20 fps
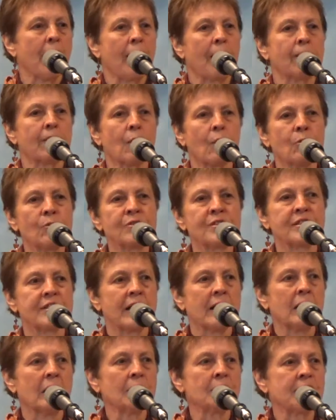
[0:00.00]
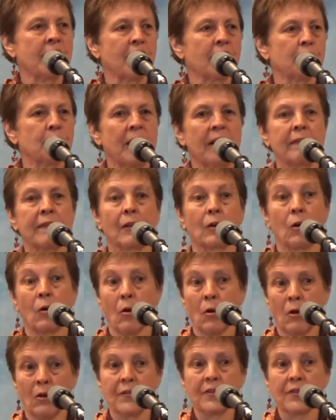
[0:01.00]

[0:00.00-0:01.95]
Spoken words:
Those cells have been there all